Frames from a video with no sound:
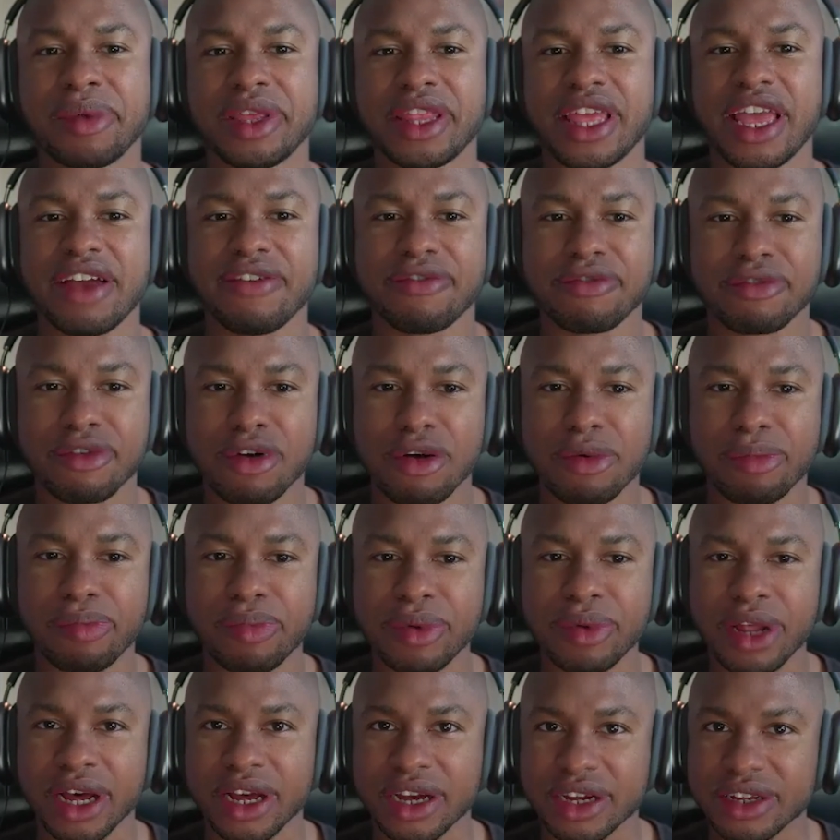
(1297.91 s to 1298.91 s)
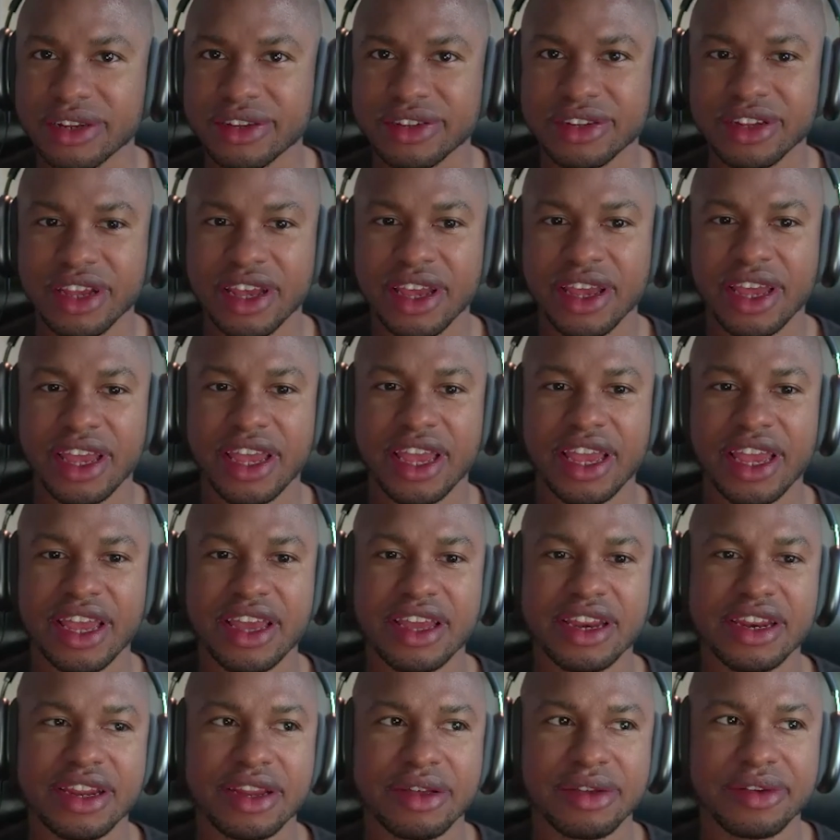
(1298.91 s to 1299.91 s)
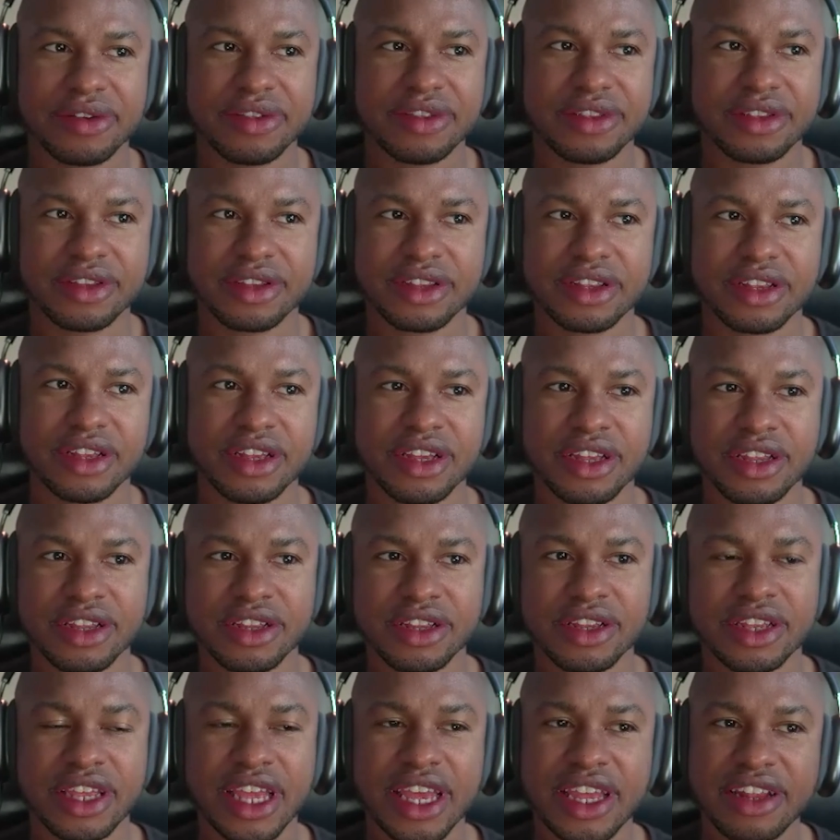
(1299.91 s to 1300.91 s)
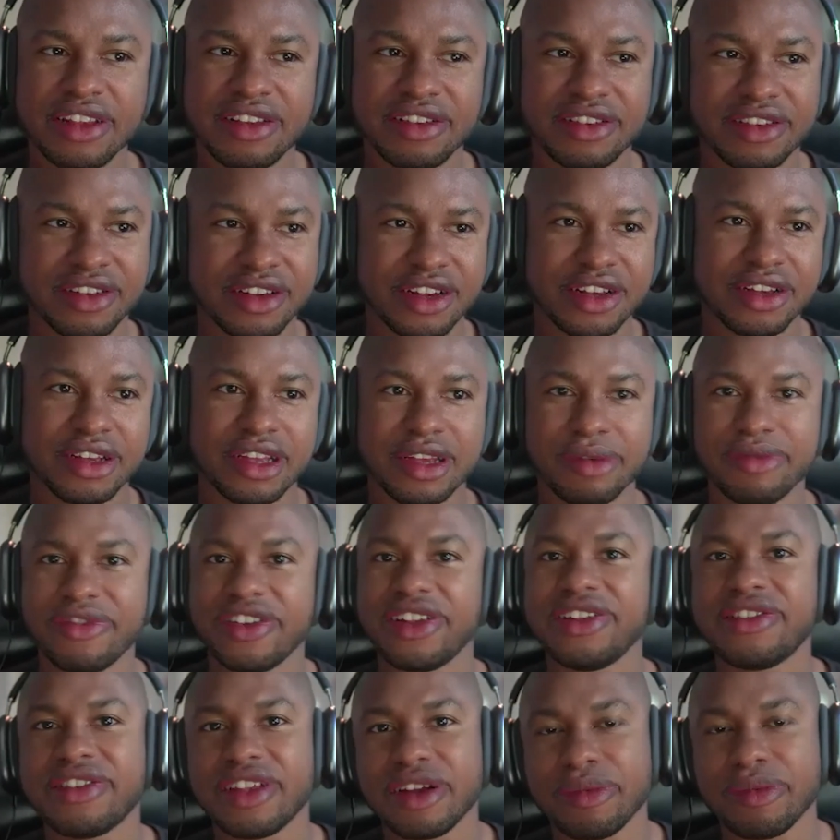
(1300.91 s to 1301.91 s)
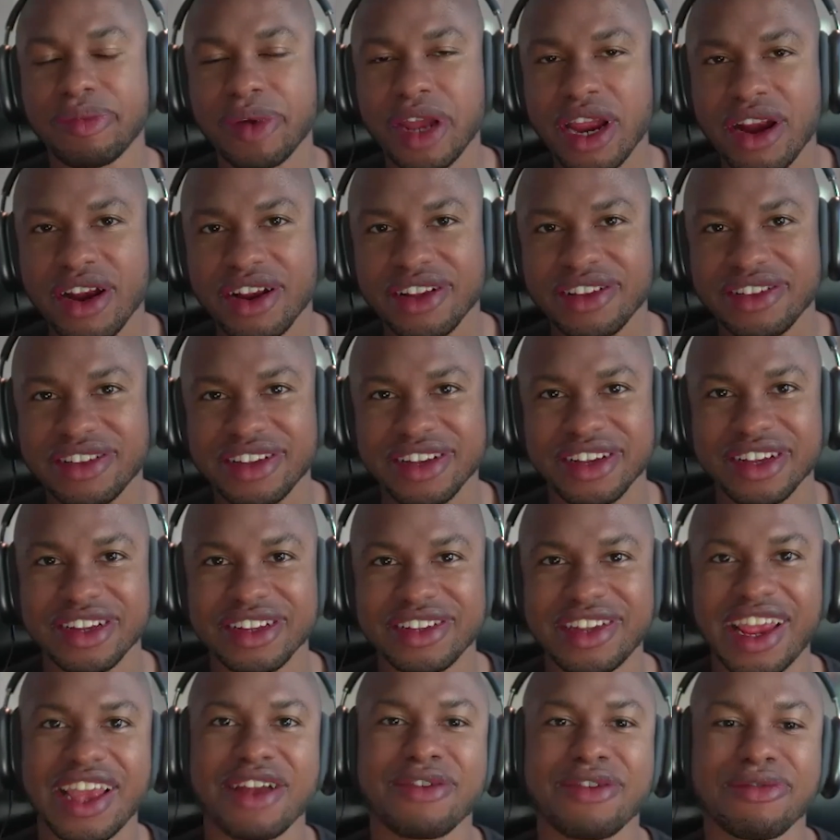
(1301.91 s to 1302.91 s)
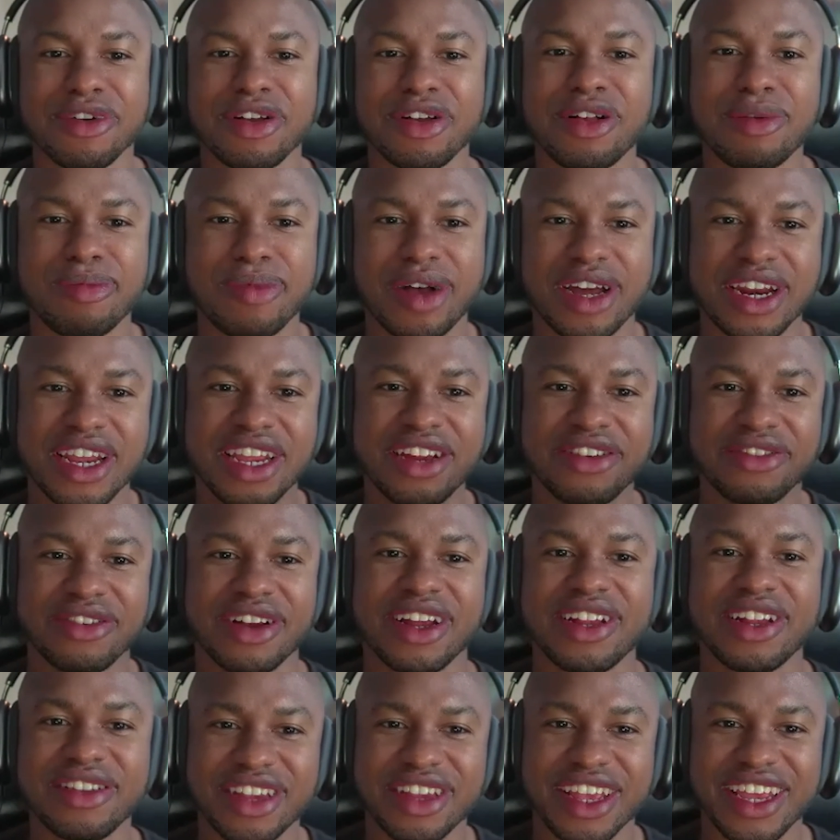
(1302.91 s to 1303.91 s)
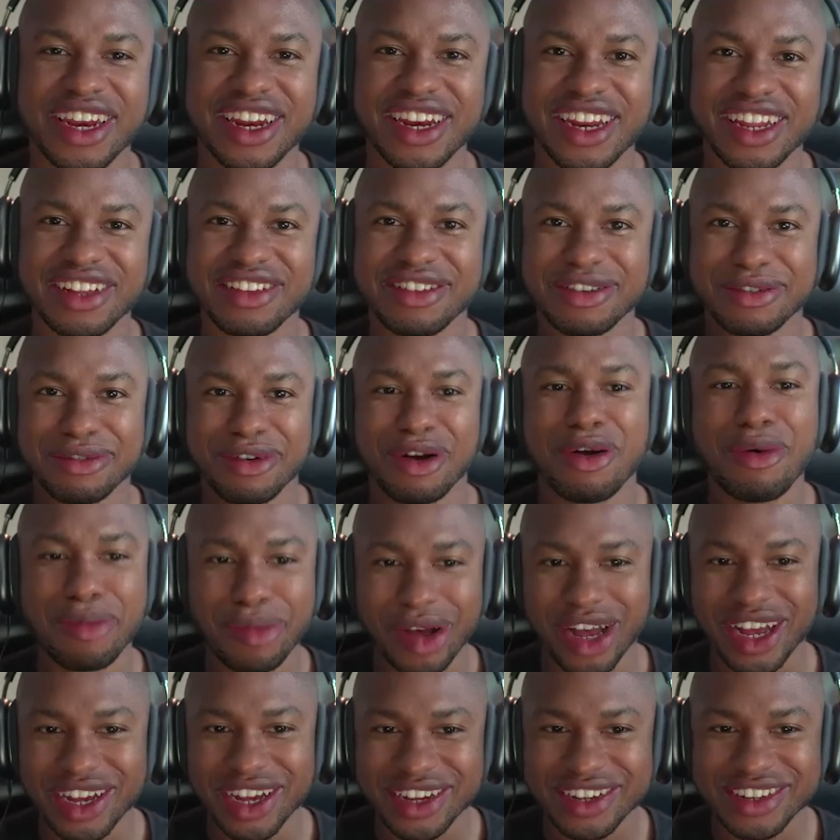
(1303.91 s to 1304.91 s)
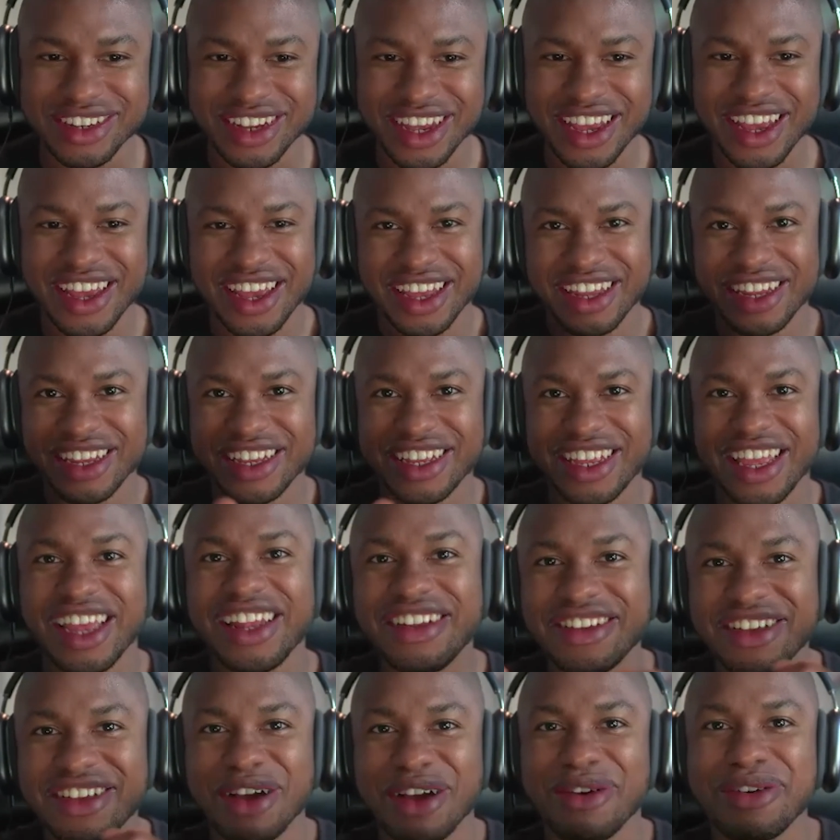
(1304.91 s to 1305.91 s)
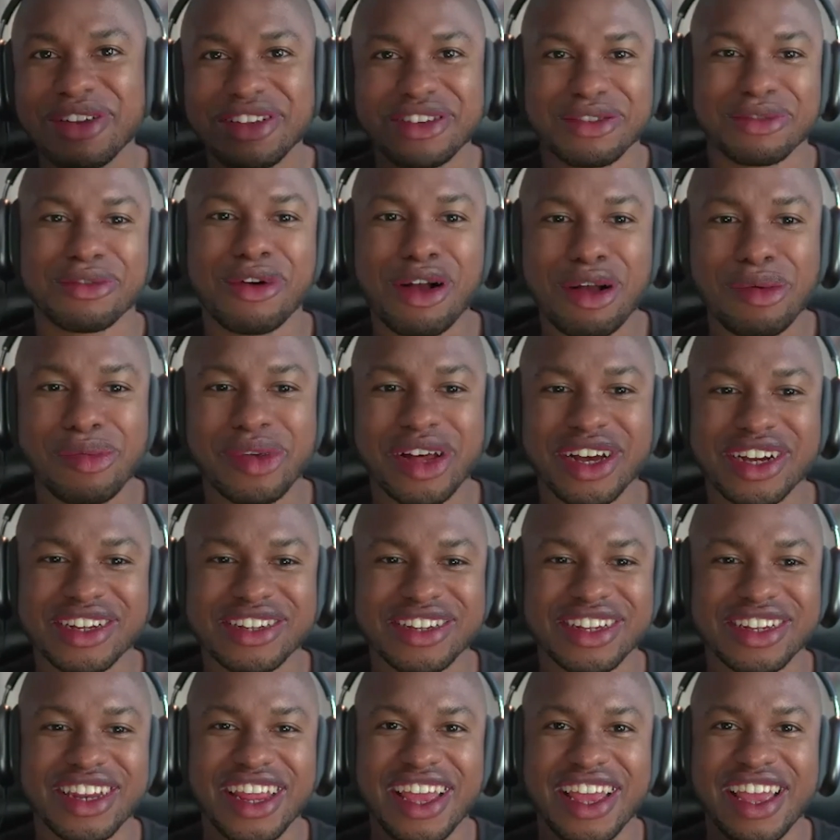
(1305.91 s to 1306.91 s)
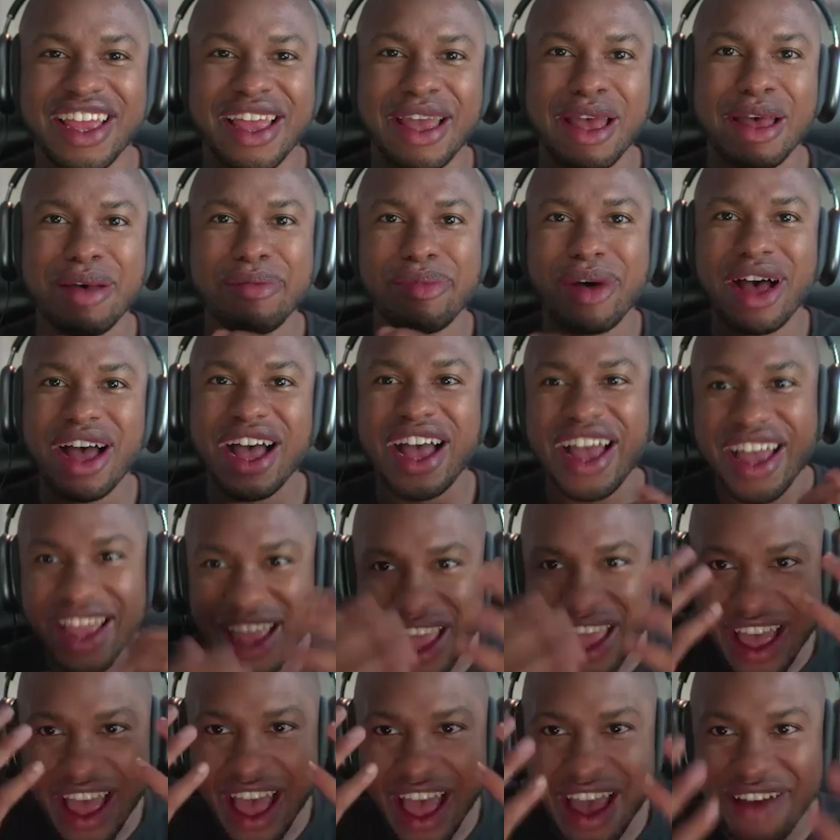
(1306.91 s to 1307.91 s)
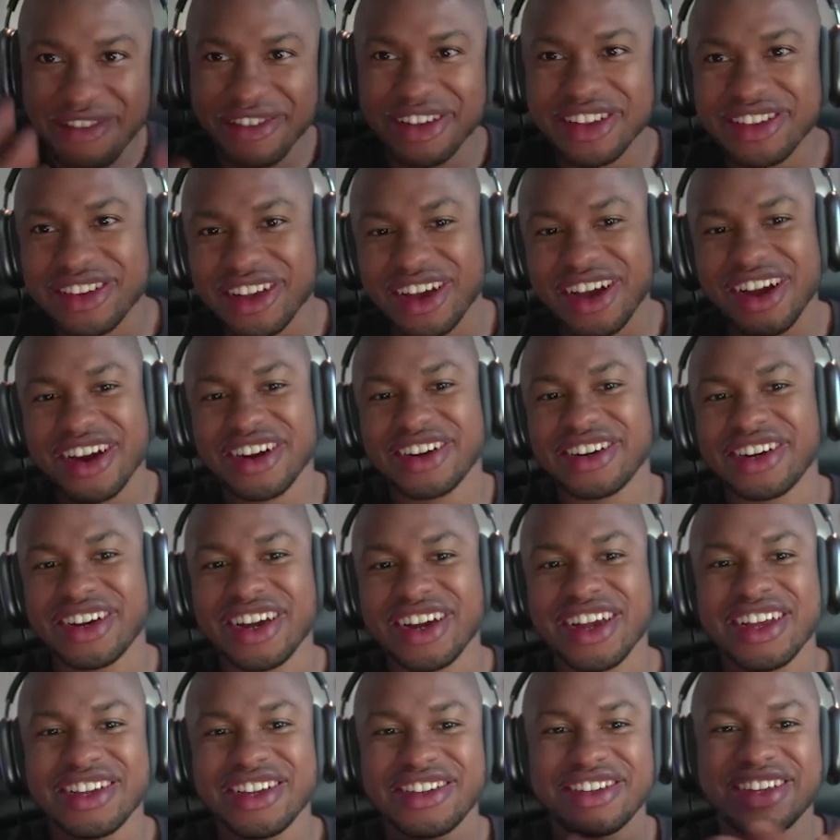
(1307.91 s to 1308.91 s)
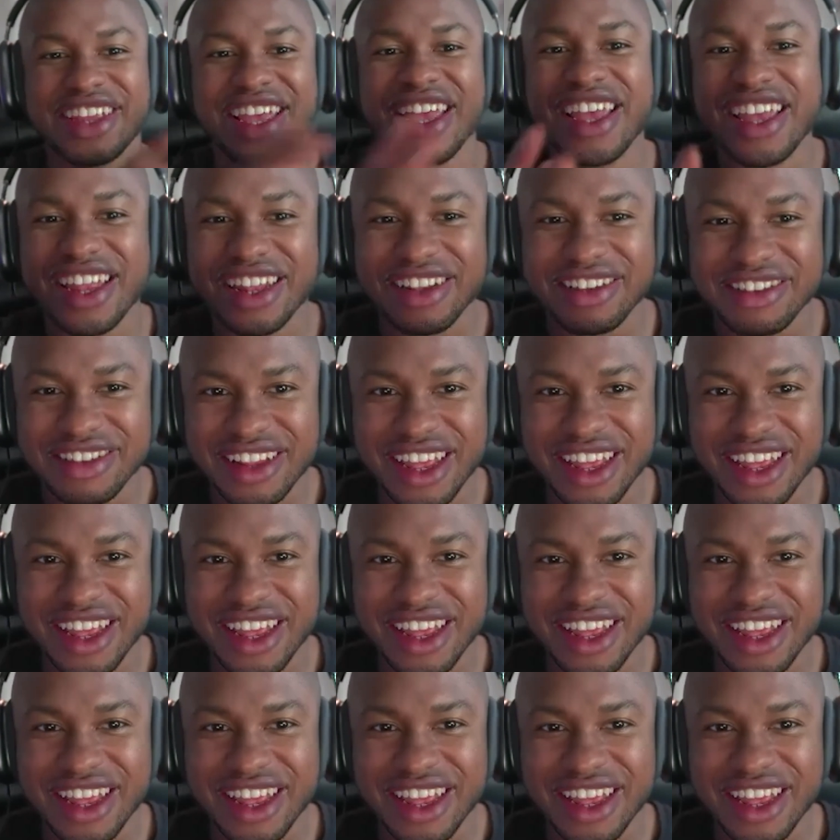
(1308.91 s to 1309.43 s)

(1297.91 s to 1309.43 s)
They have Robux, and kids convince their parents to take real money, translate it into Robux, and then kids go into Robux and they buy avatar skins.